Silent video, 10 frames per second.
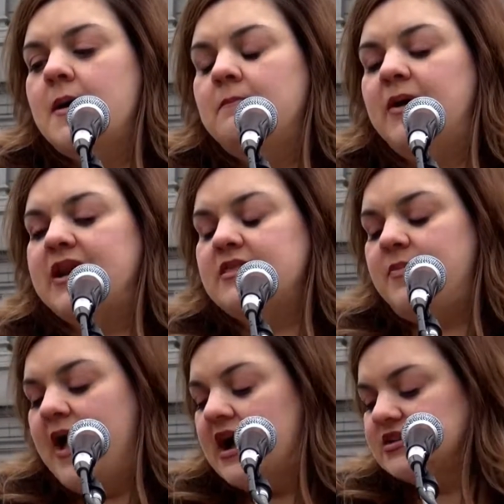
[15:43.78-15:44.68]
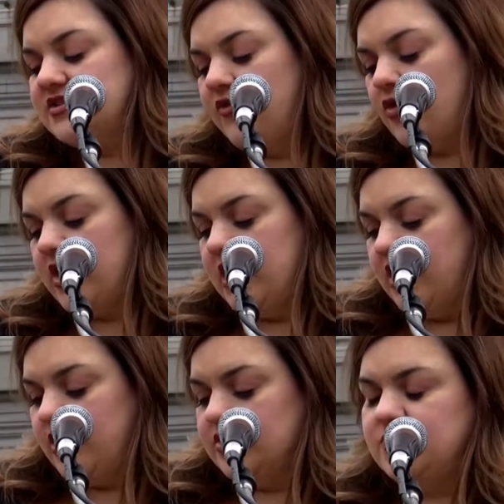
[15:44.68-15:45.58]
But in the past 4
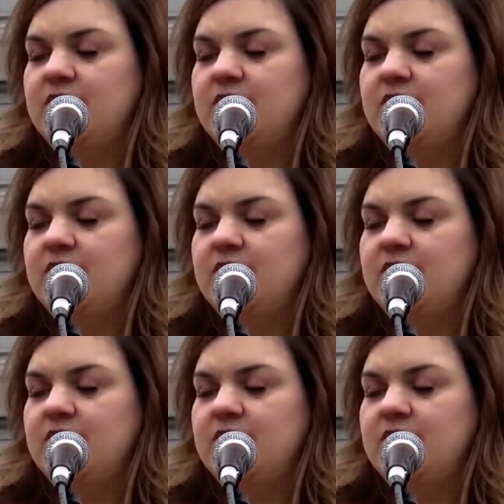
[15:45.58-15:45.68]
years,